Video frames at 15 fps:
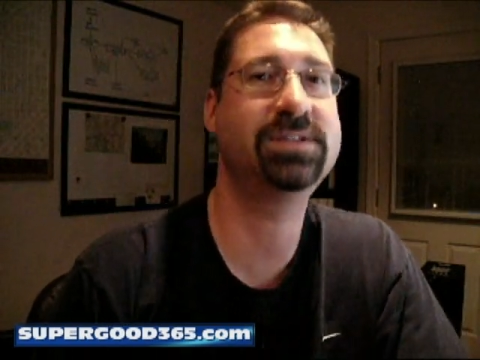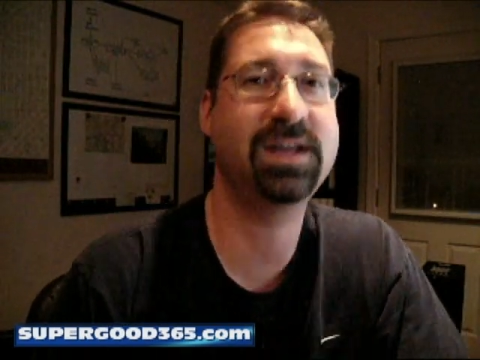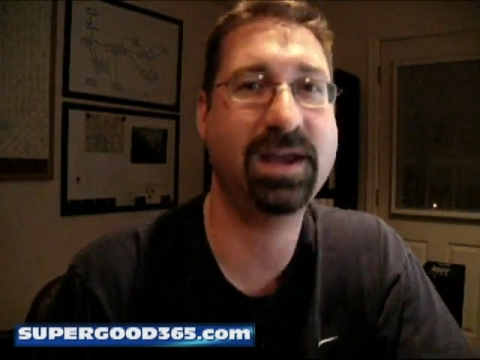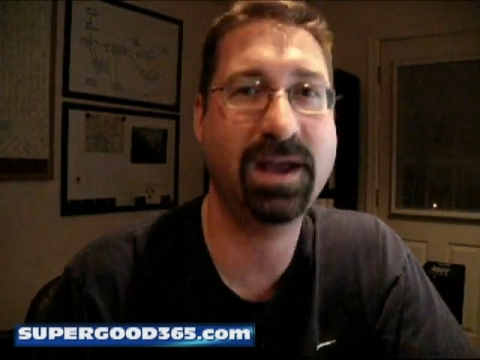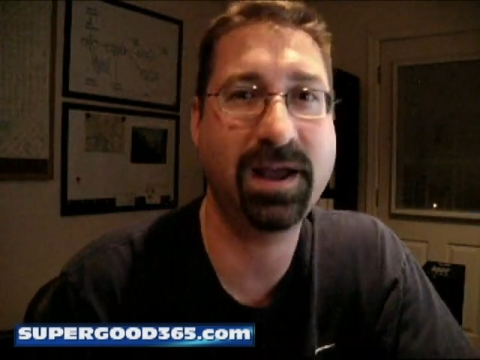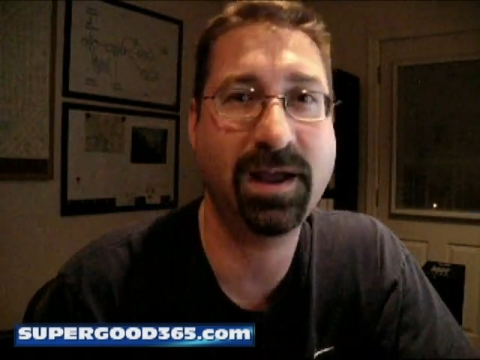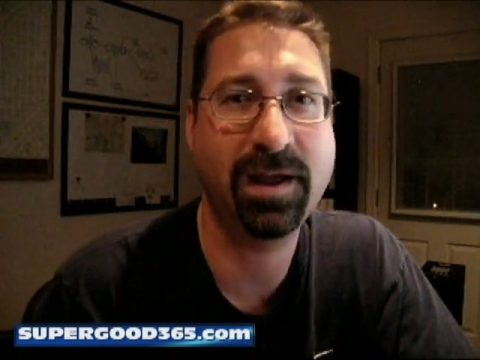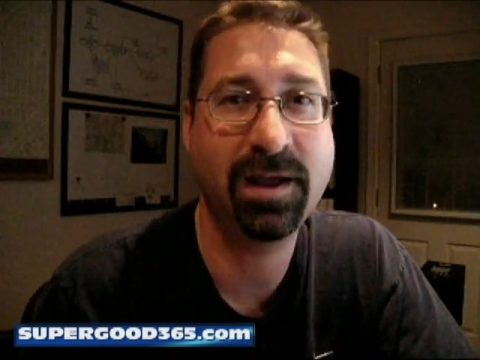
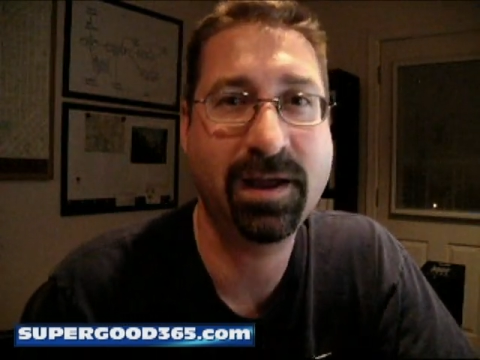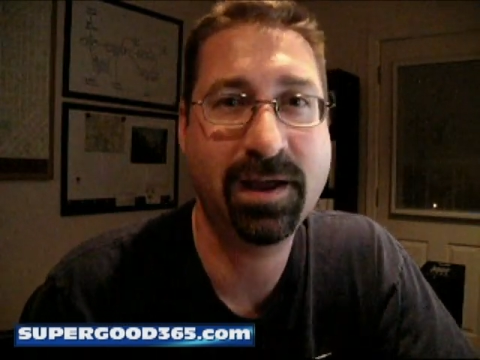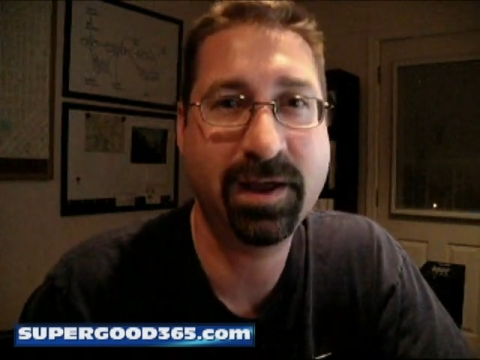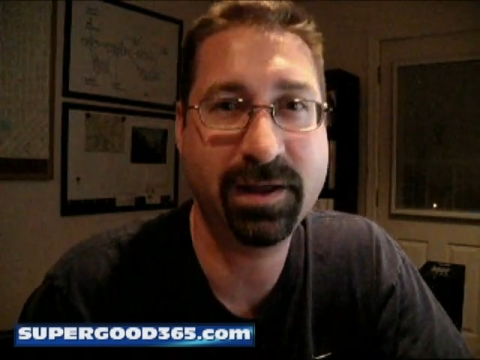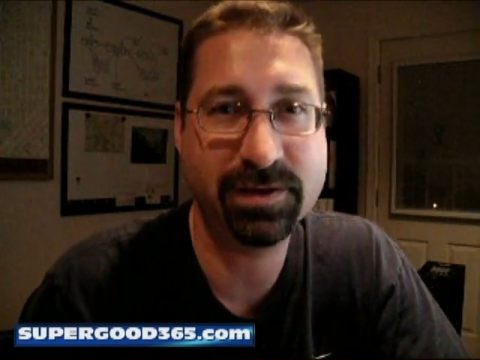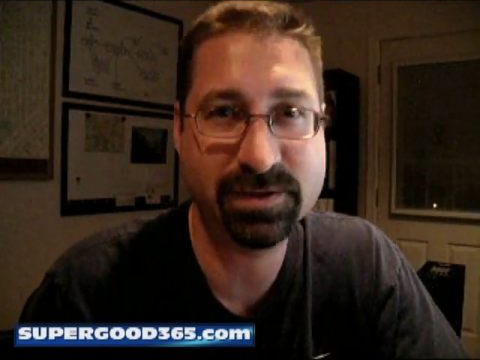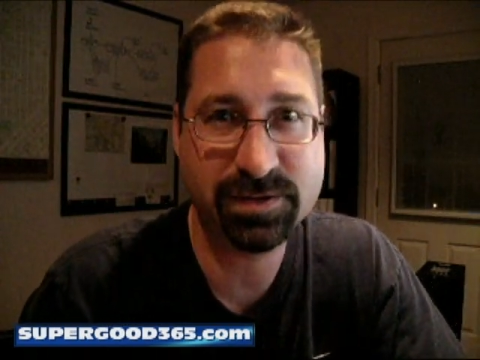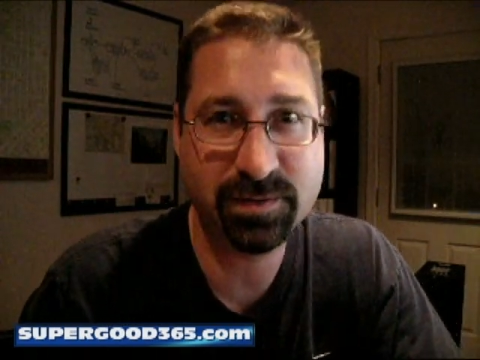stay
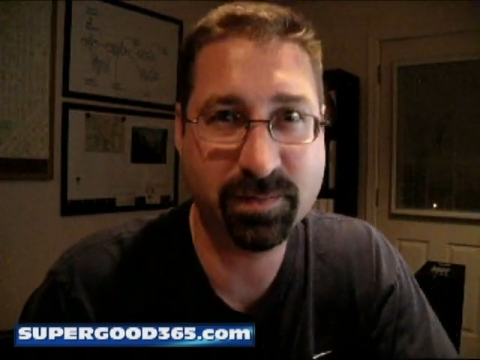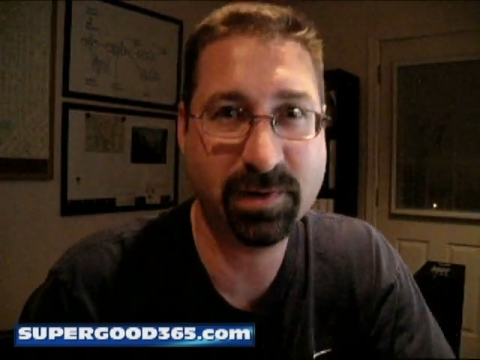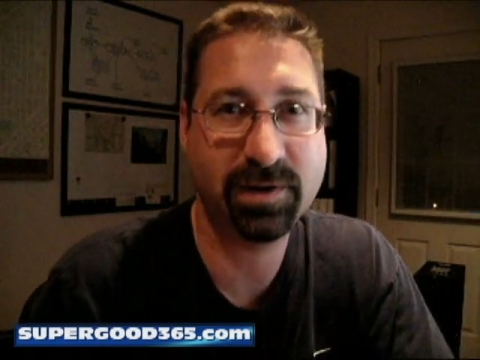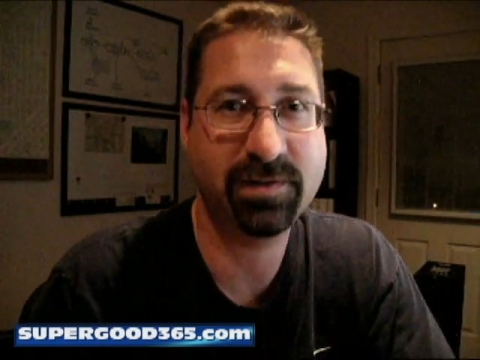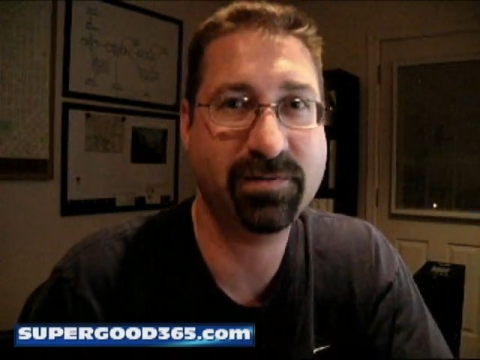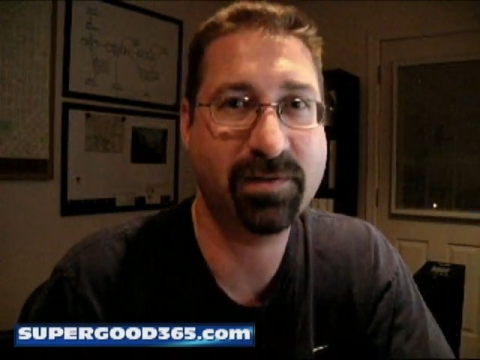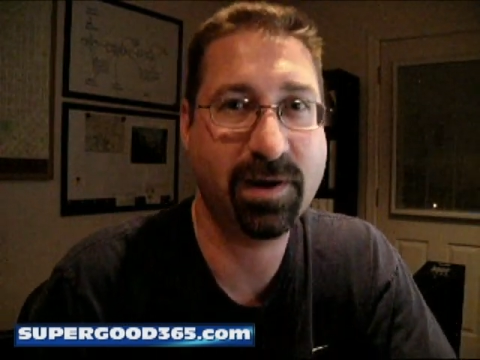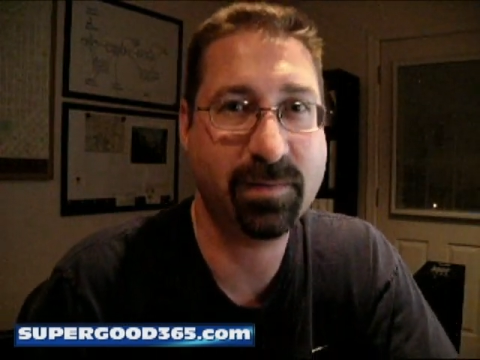in a super
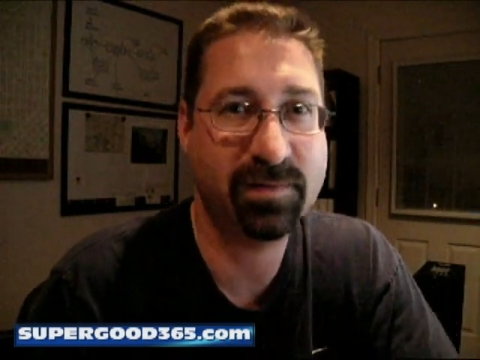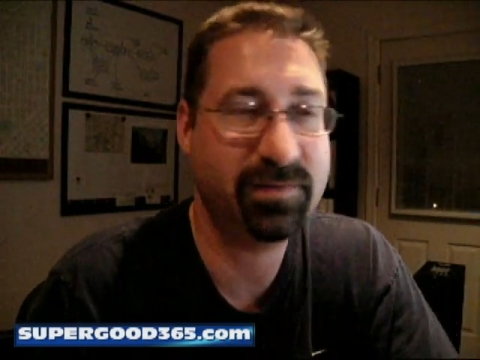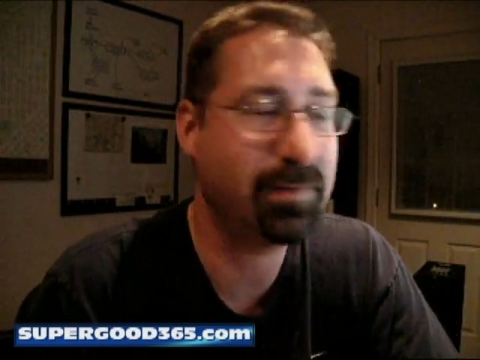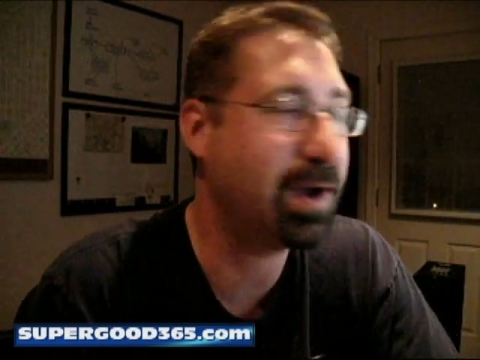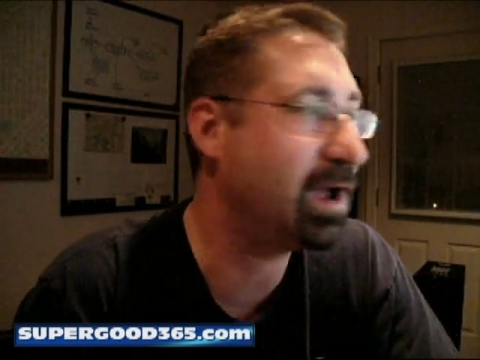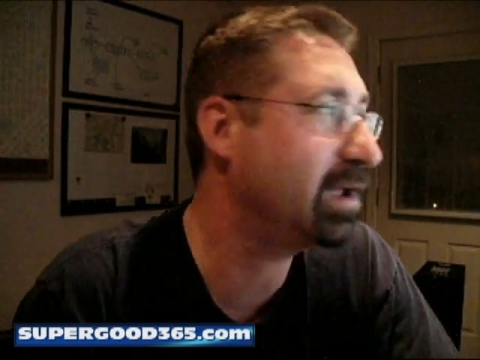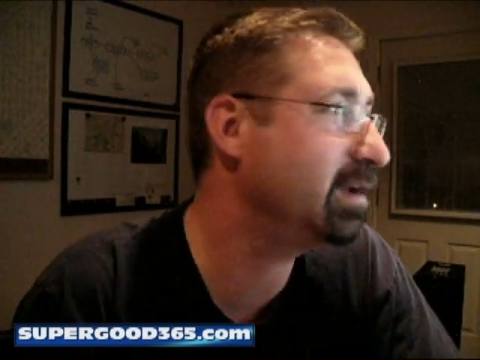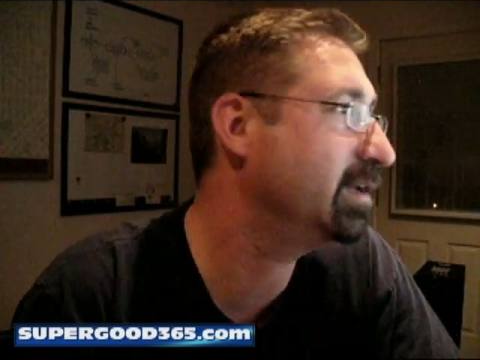good frame of
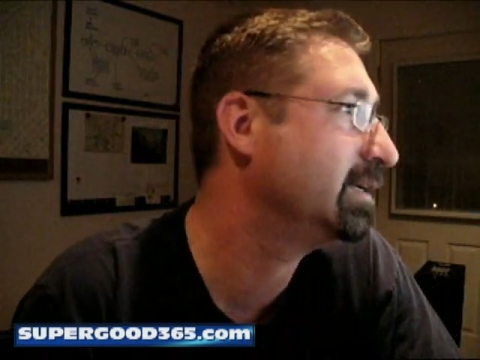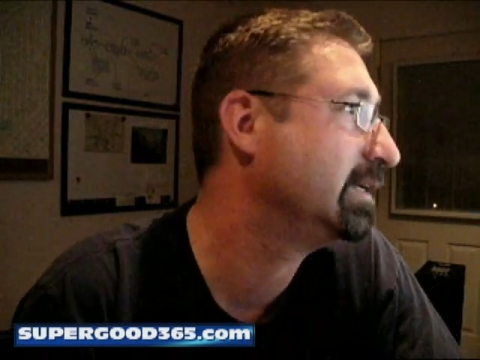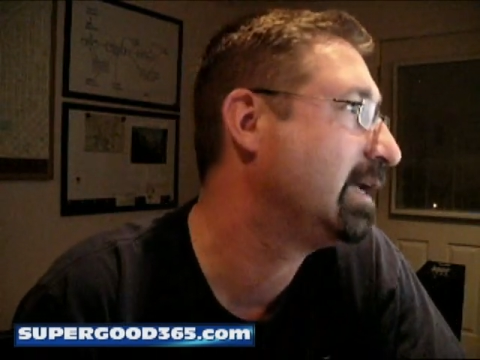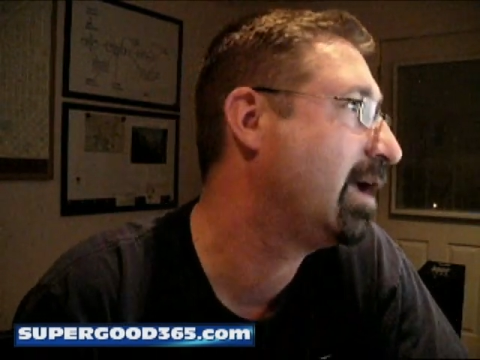mind.